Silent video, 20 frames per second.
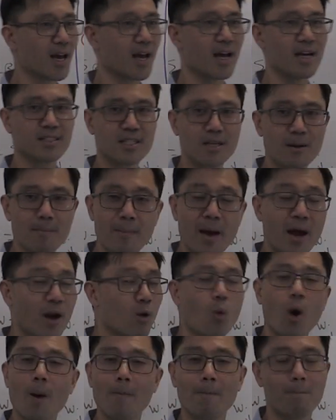It didn't matter
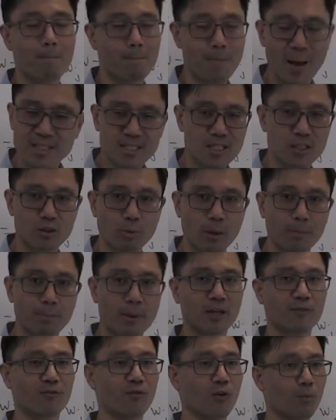what basis we
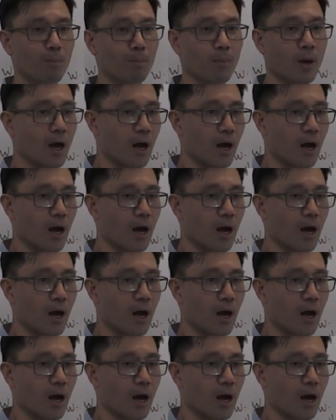picked for